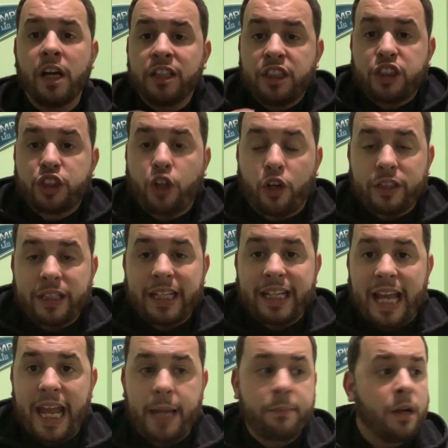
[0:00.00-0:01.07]
to start the
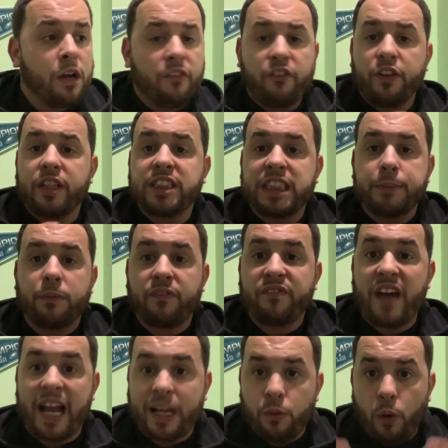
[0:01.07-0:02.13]
game for the simple
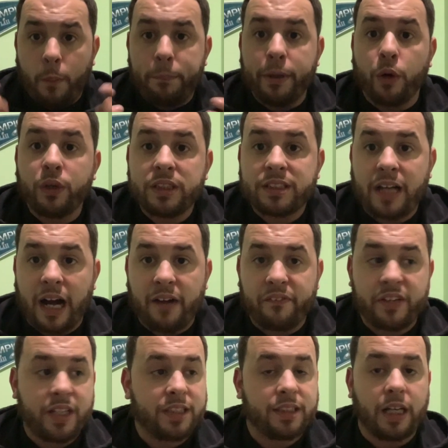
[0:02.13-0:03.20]
fact it will build his
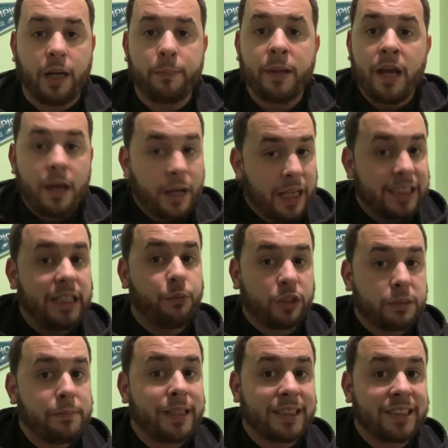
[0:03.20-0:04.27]
confidence up because he was
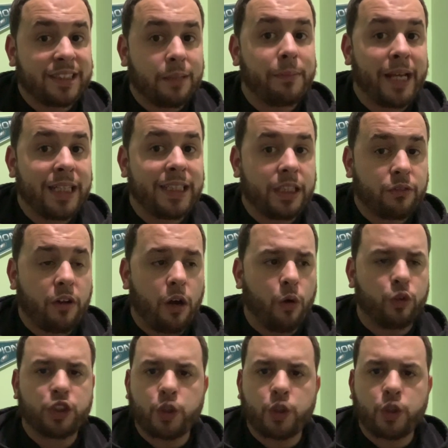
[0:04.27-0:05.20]
missing some easy throws.